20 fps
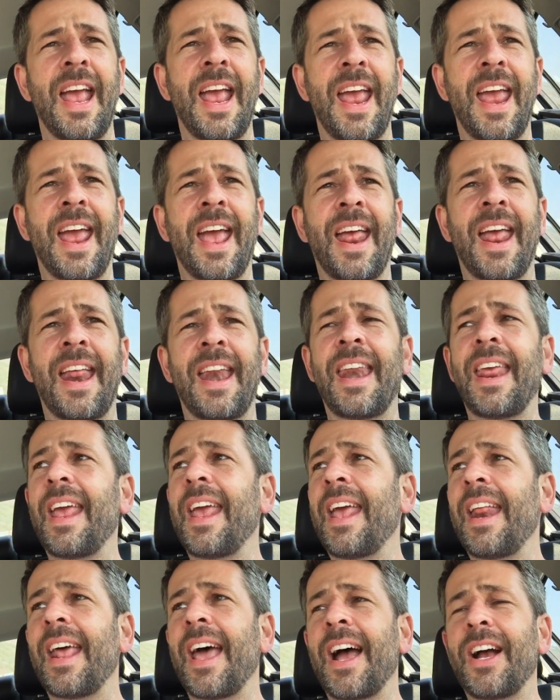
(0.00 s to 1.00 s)
and
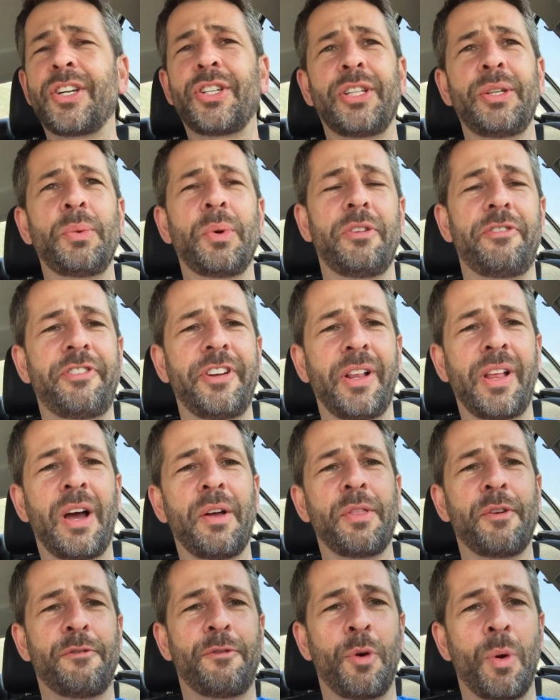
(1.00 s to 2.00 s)
it actually will fill
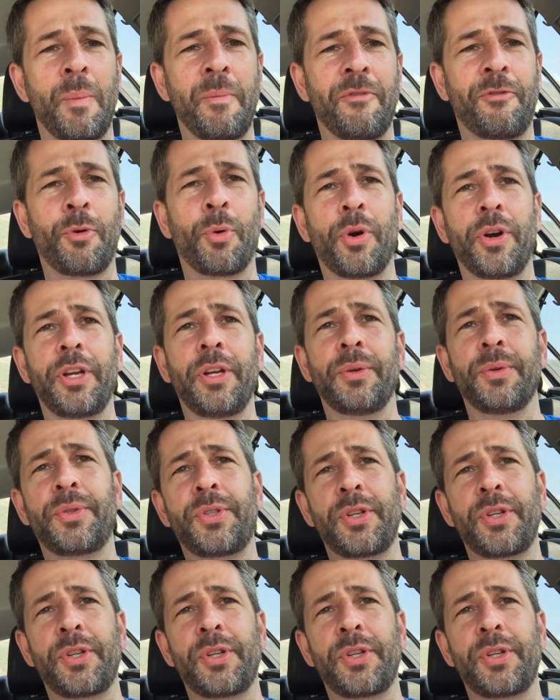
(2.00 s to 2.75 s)
out the form for you.